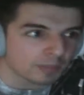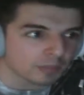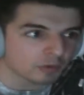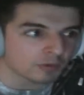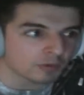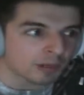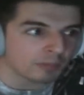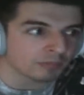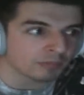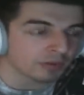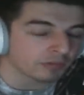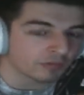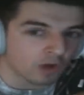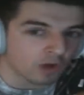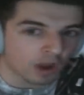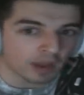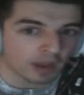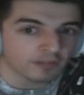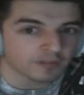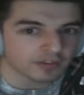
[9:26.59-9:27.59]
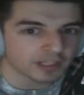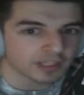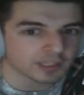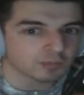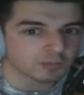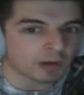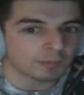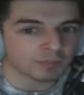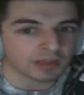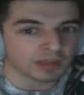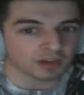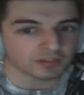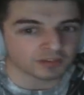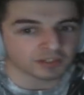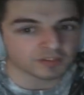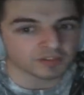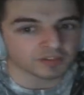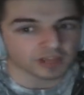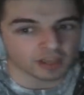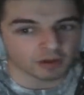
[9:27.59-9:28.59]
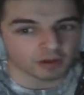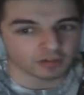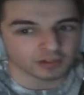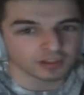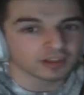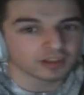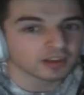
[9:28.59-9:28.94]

People remember Ryan for this one bit of this video.